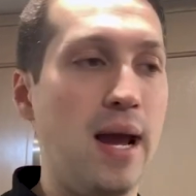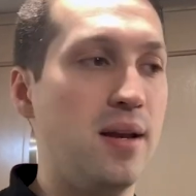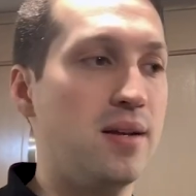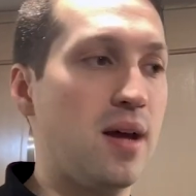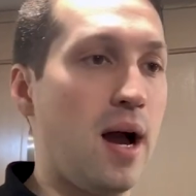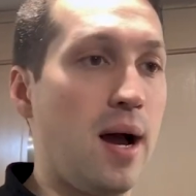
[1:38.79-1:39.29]

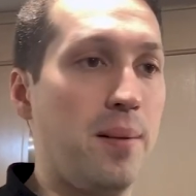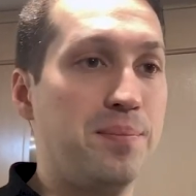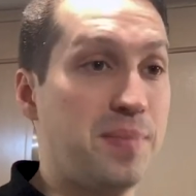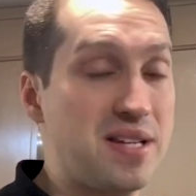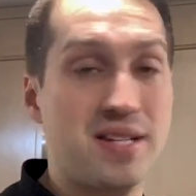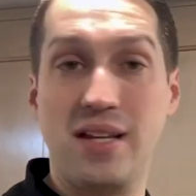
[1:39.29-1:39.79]
And
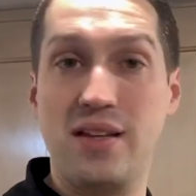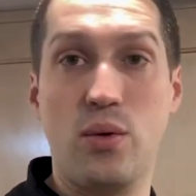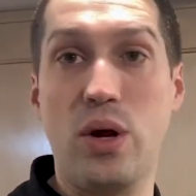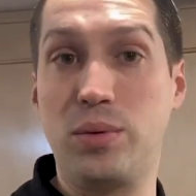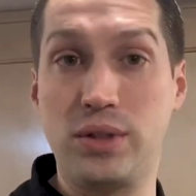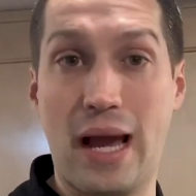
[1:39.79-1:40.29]
basically
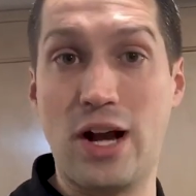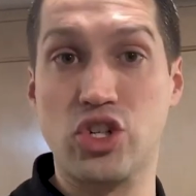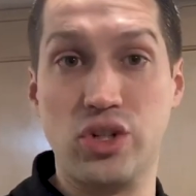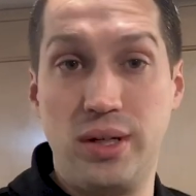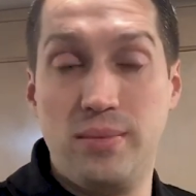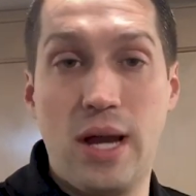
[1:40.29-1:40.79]
they were able to
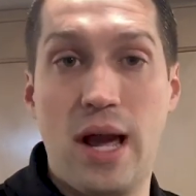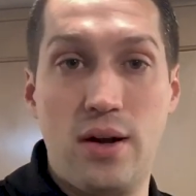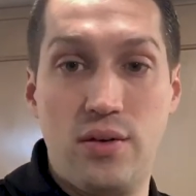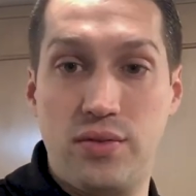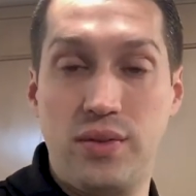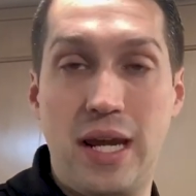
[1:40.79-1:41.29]
actually
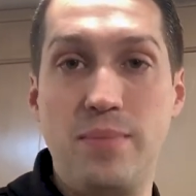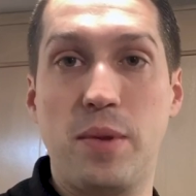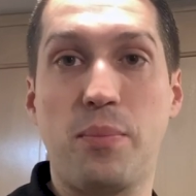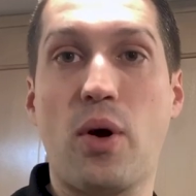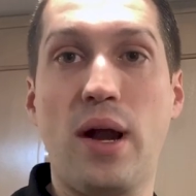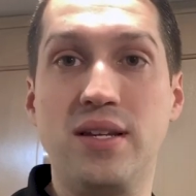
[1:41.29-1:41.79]
kind of
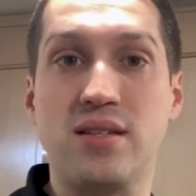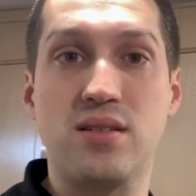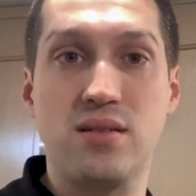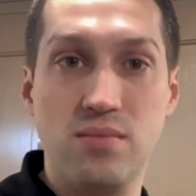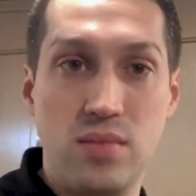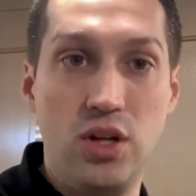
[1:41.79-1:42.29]
keep the
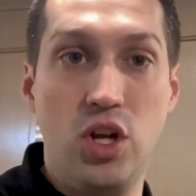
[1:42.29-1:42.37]
price